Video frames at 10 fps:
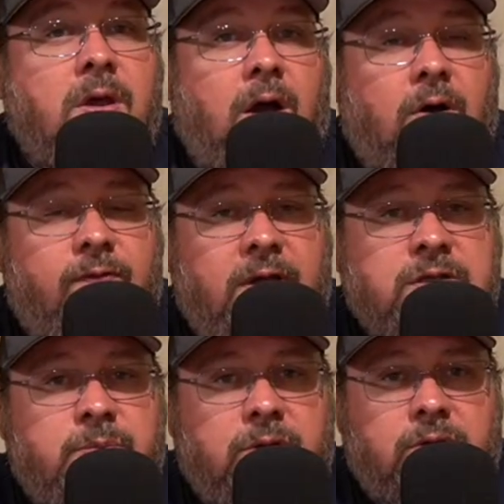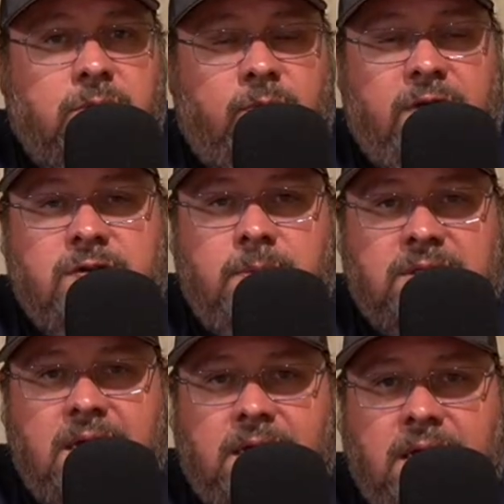our Facebook group,
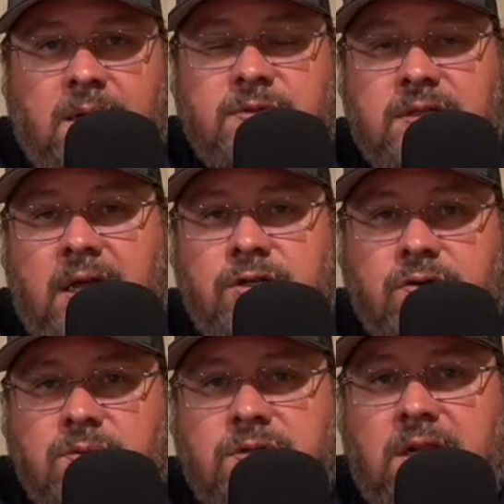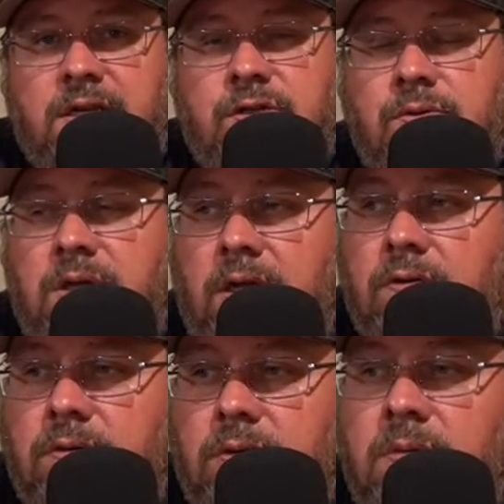facebook.com/group/2K
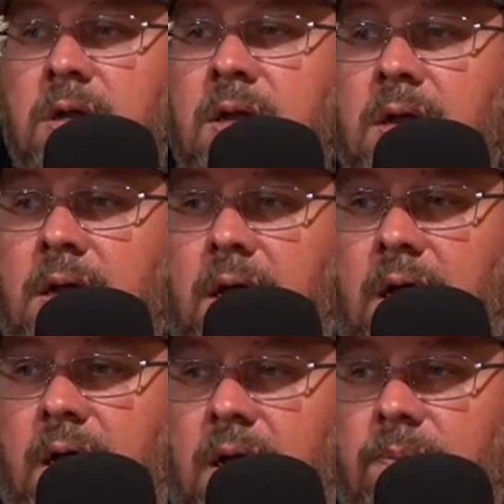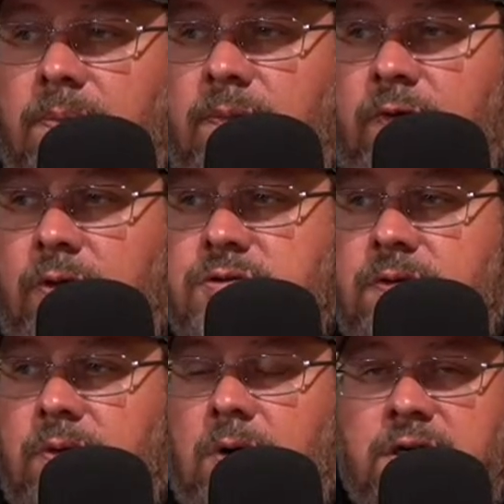Crew. For those of
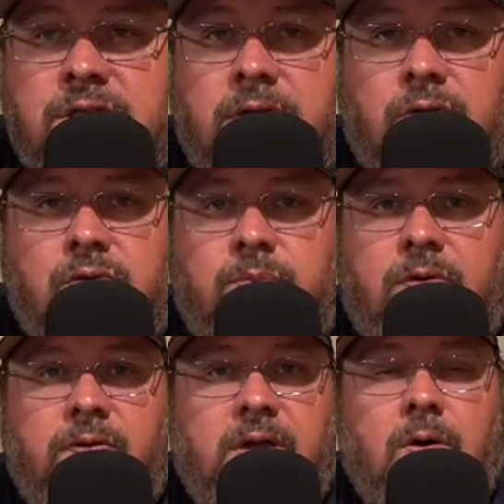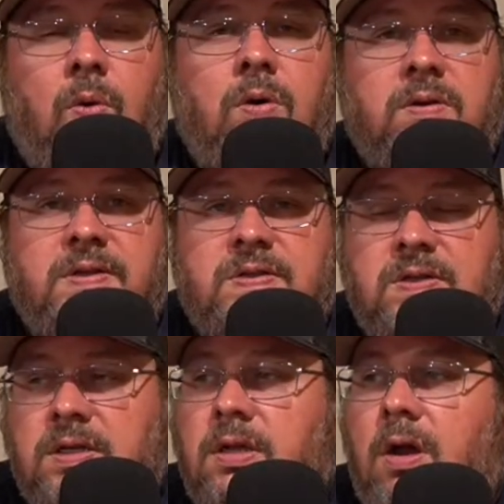you that are watching in the group over there or
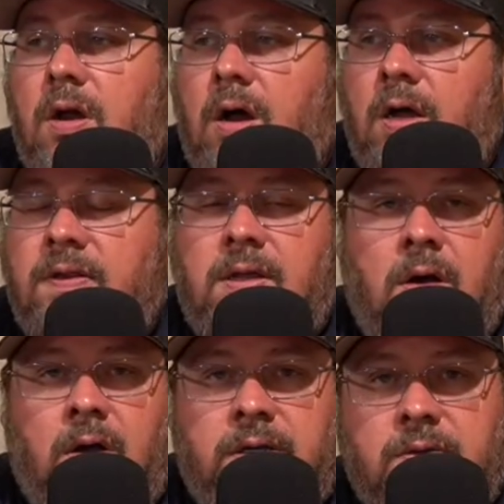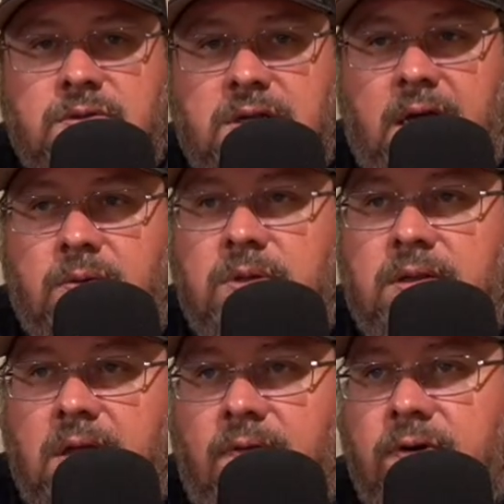listening on the audio side, we
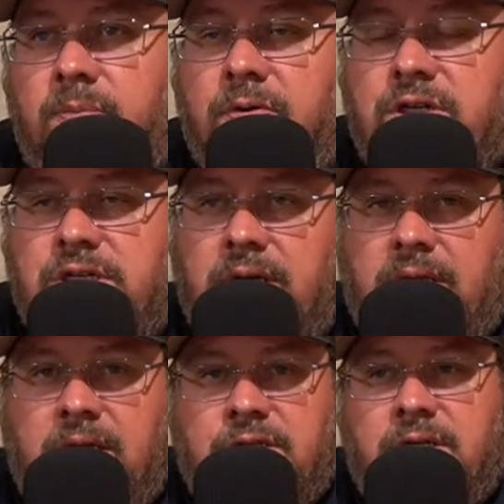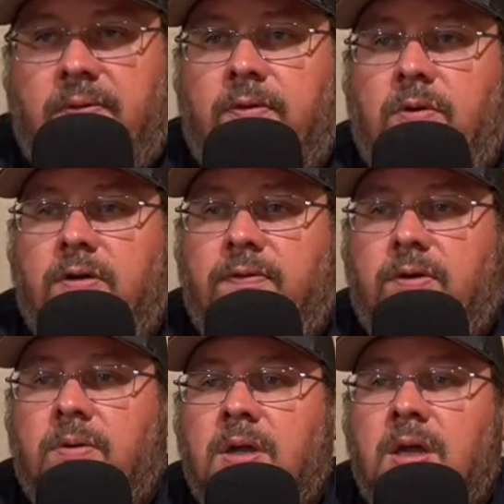love and appreciate each and every one of
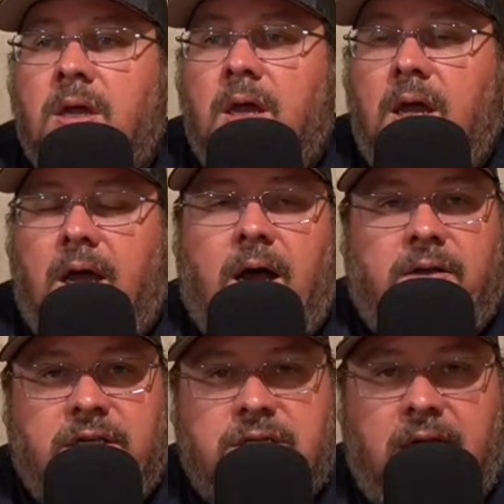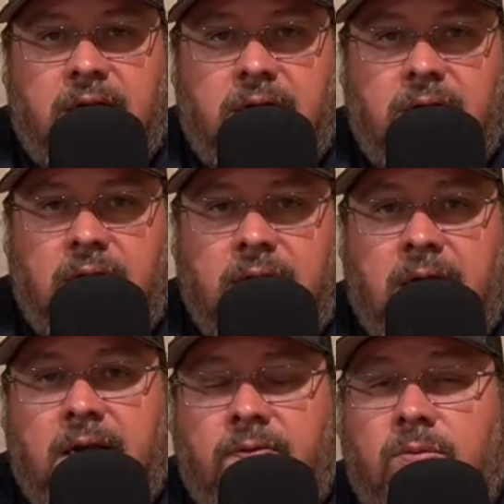you. I'll get you out of here on
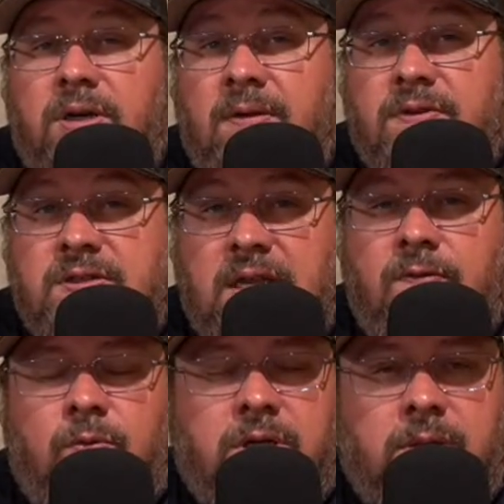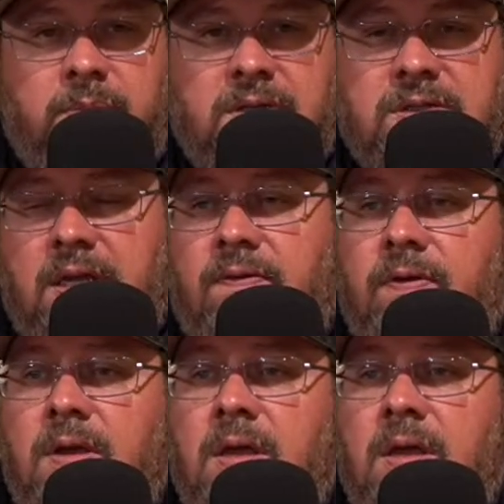that. Everyone have a safe week. Be safe.